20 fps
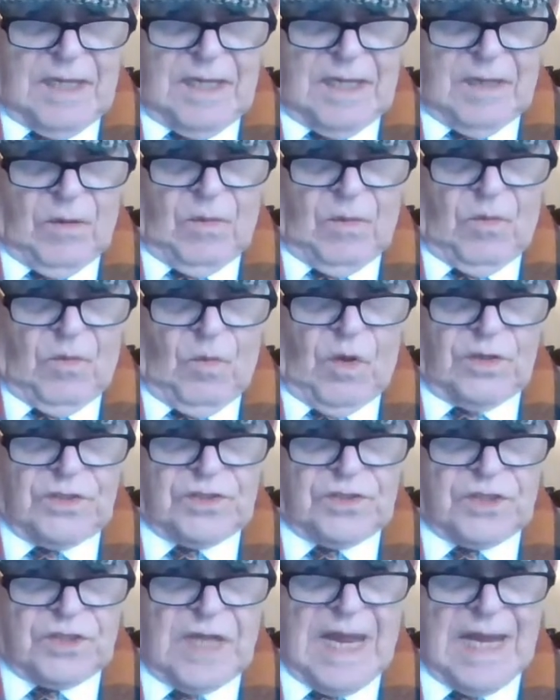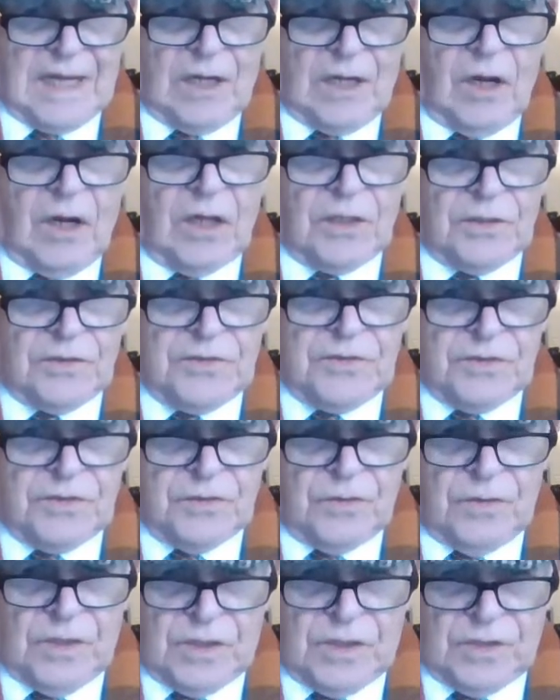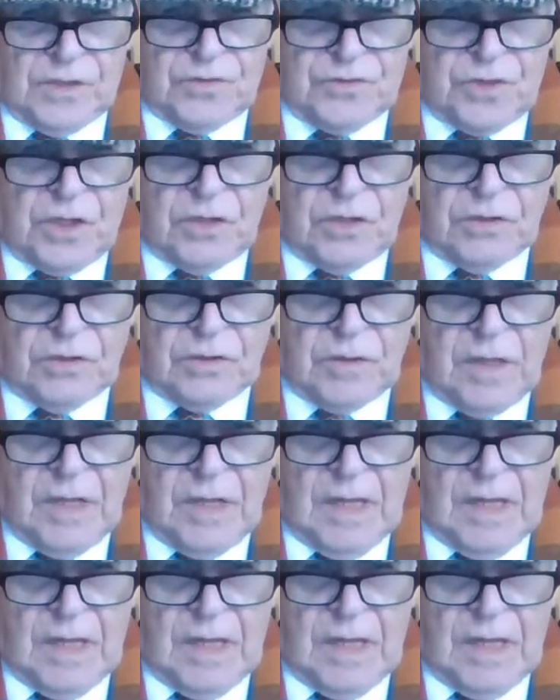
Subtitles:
wants to hang on to control of